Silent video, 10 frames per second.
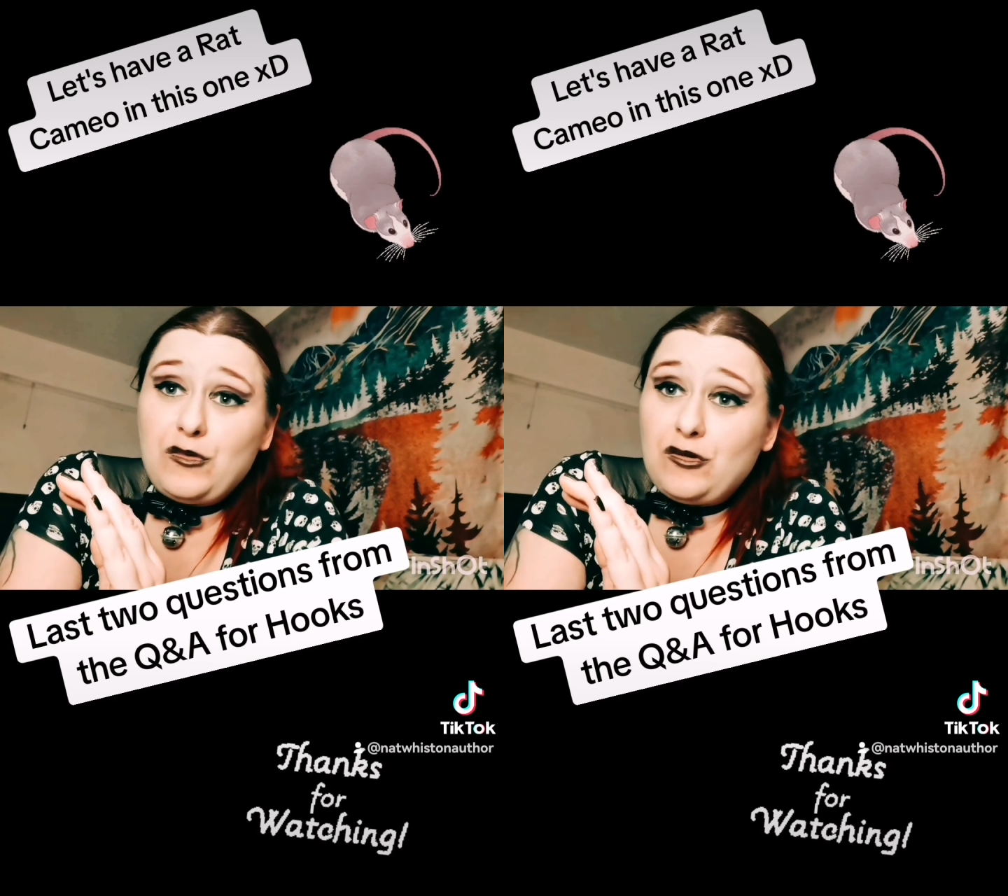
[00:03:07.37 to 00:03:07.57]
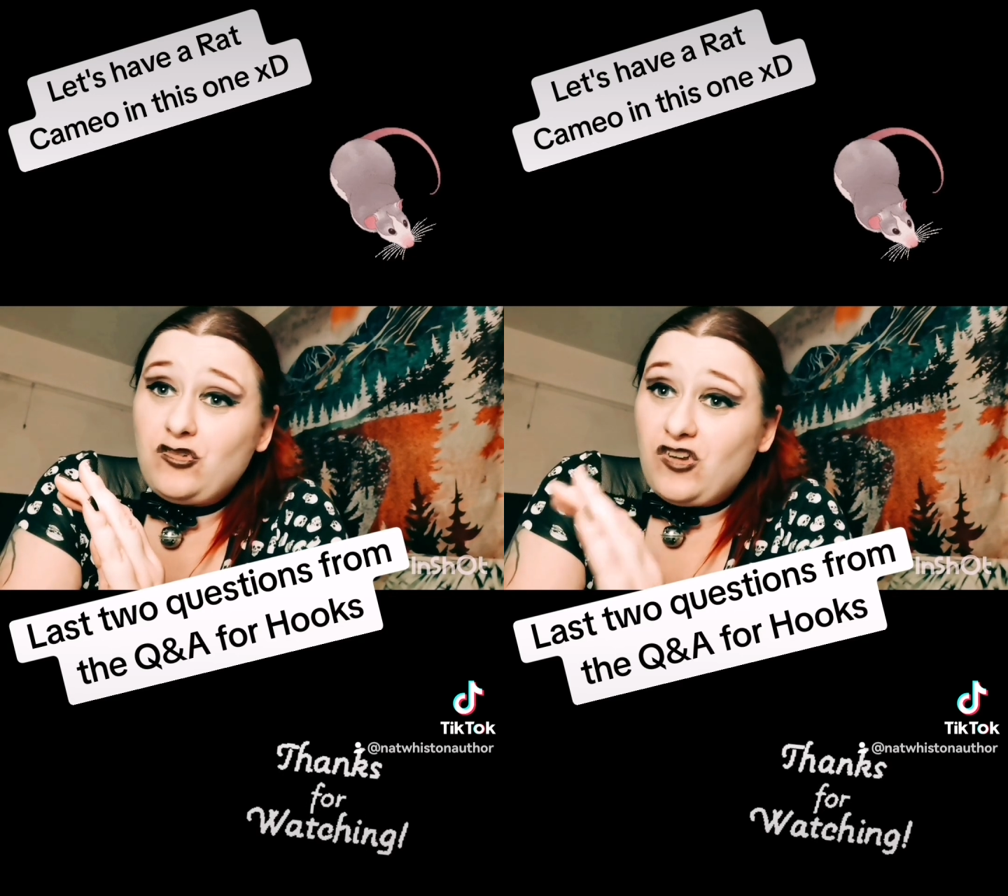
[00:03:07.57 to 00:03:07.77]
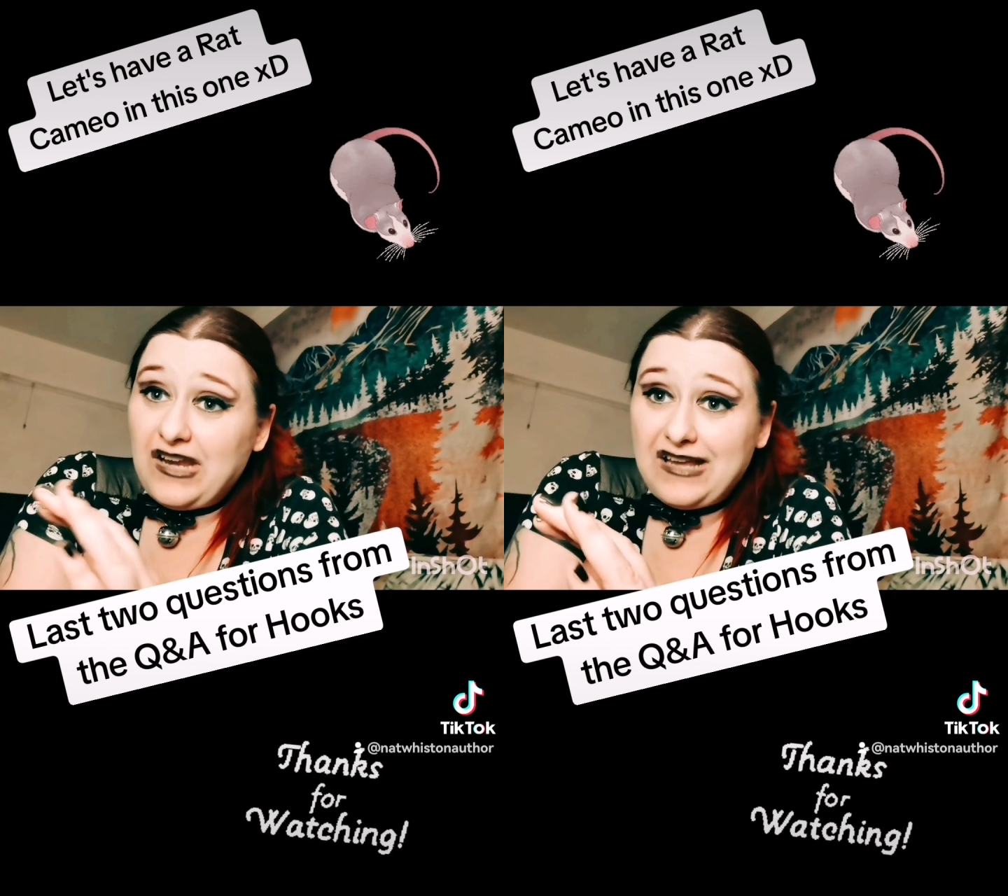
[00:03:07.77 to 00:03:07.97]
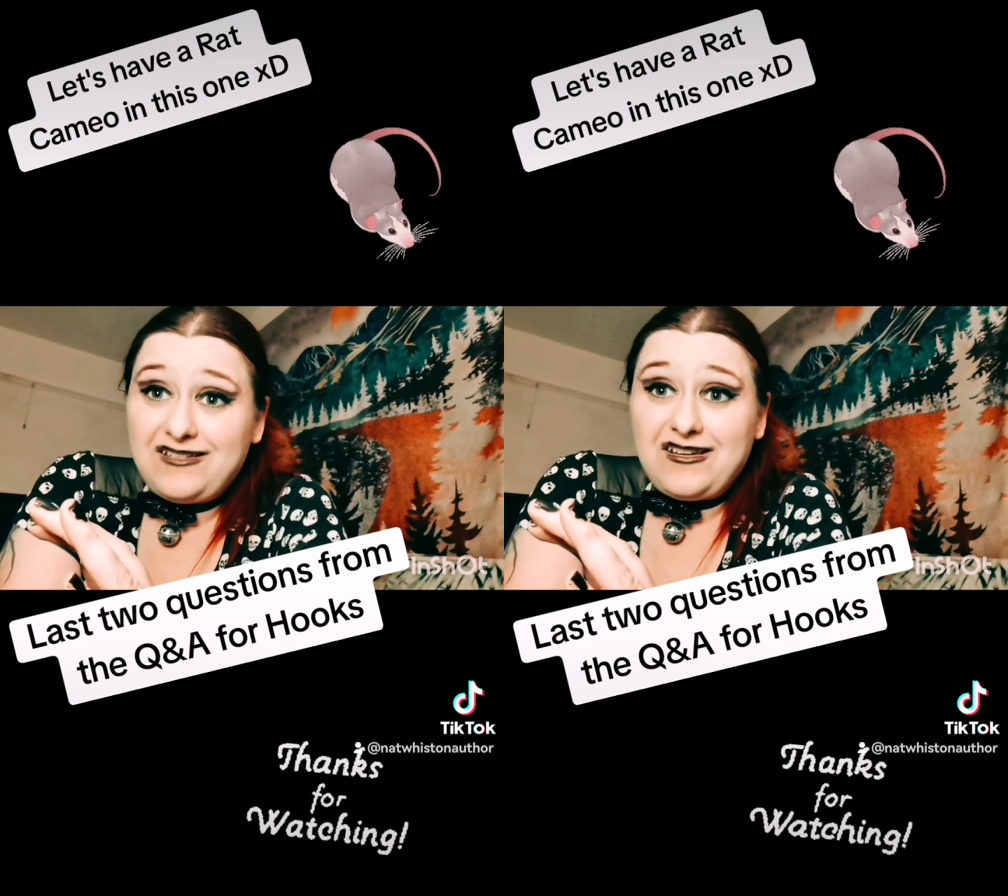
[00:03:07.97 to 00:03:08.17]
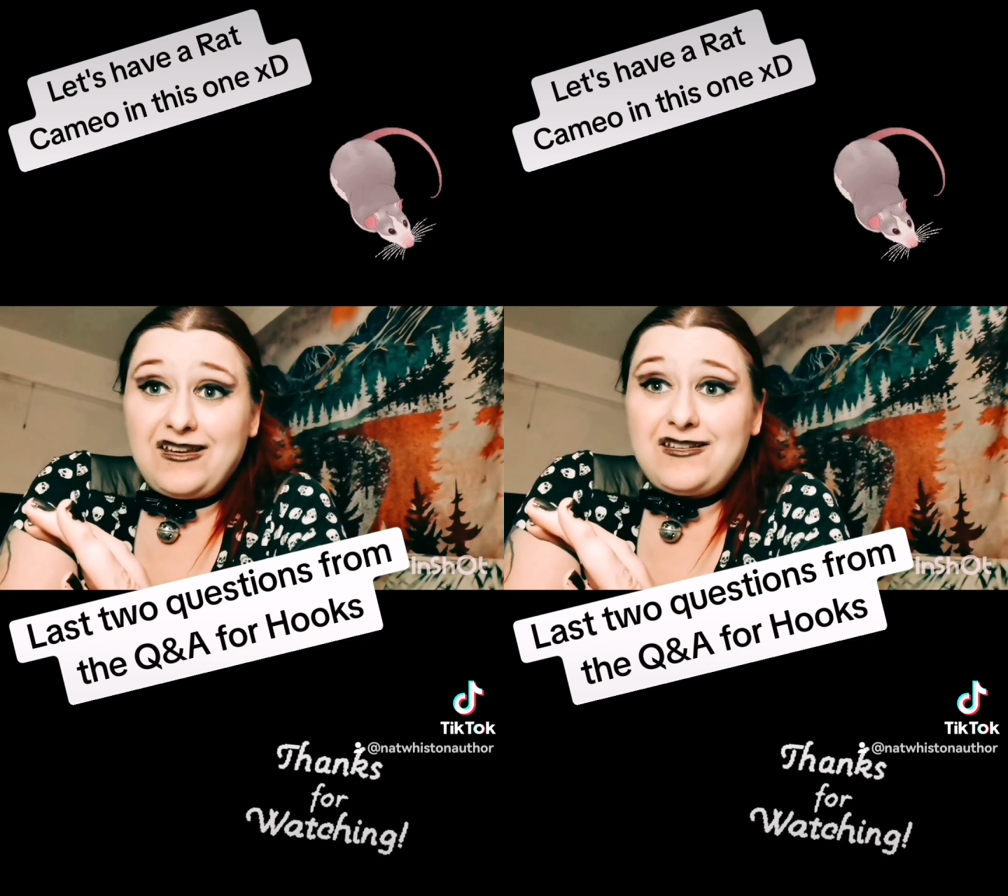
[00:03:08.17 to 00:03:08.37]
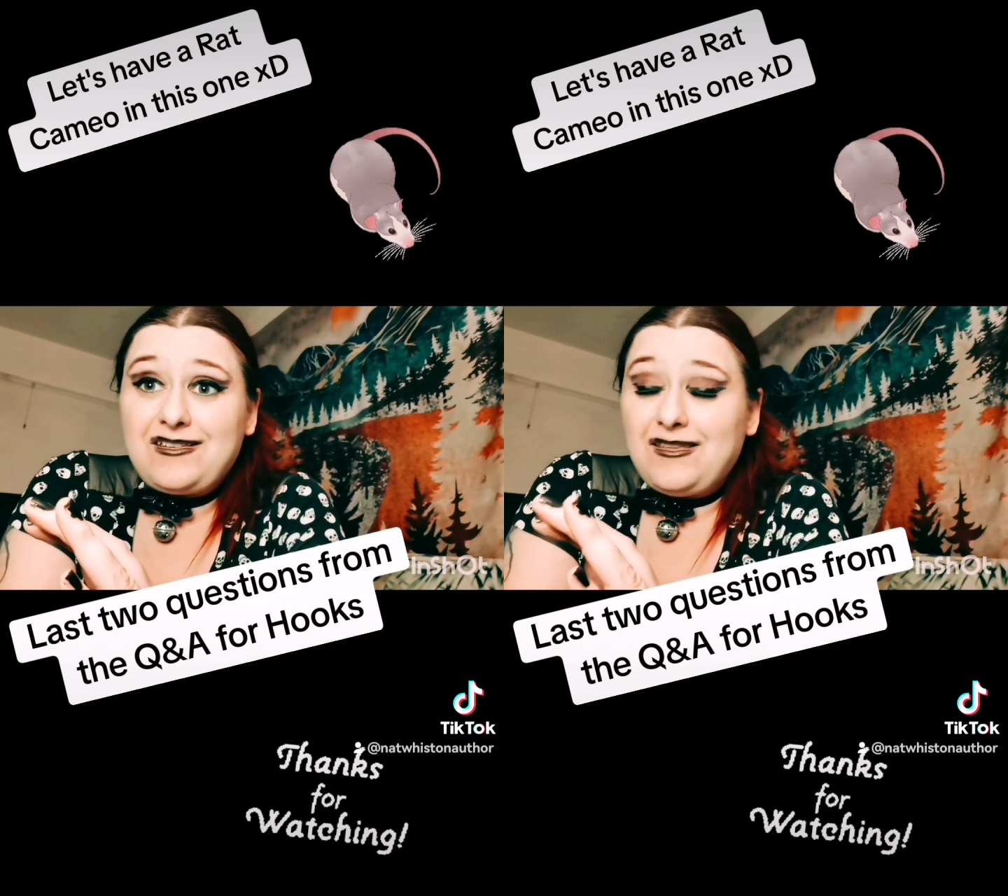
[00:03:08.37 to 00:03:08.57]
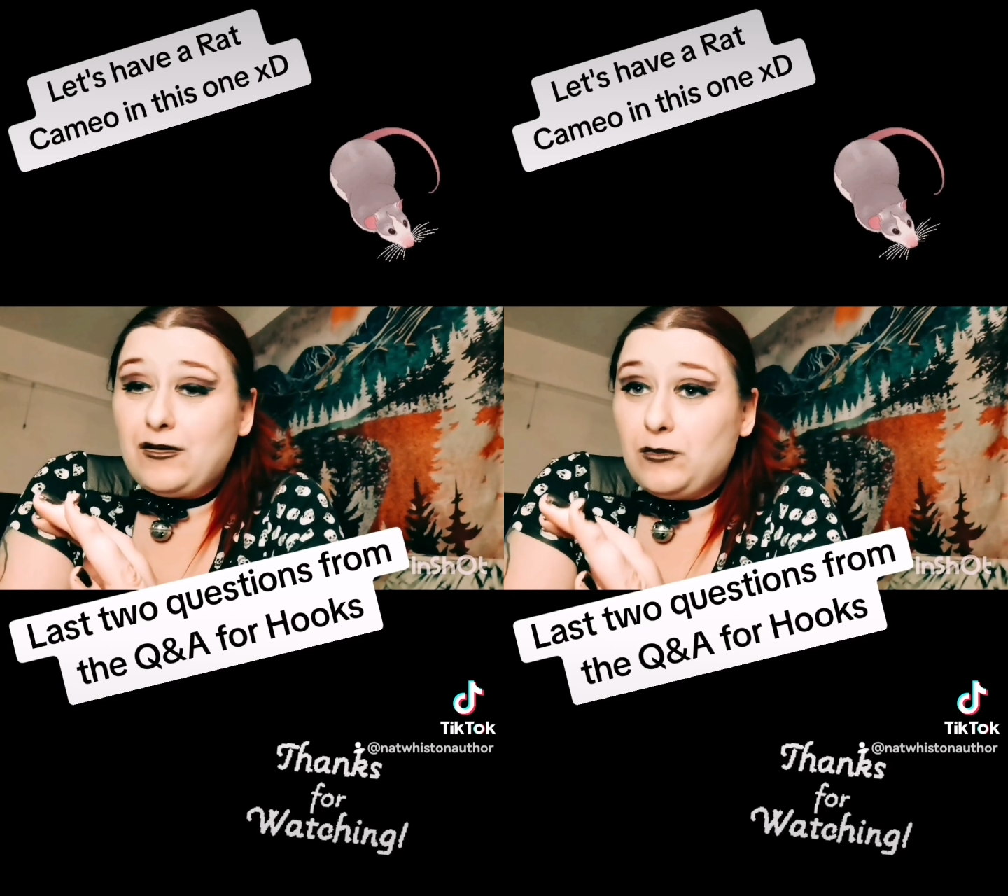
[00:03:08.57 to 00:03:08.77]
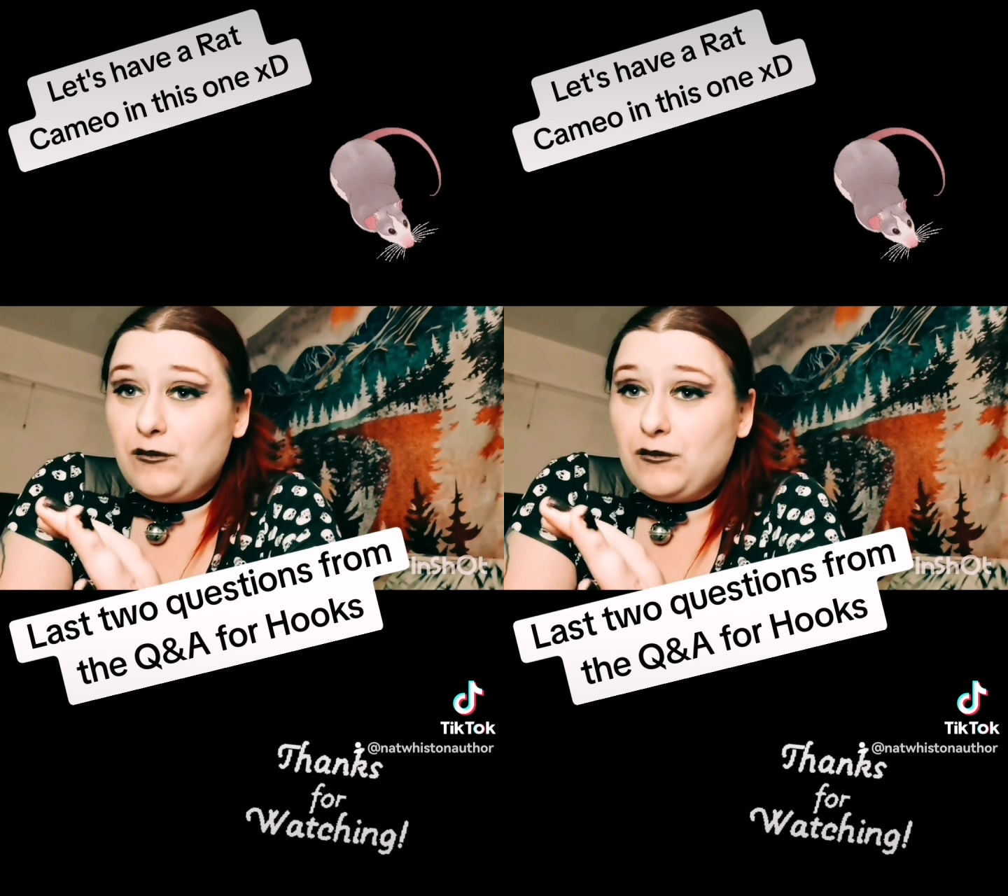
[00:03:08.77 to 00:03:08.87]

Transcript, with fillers: the genetics that are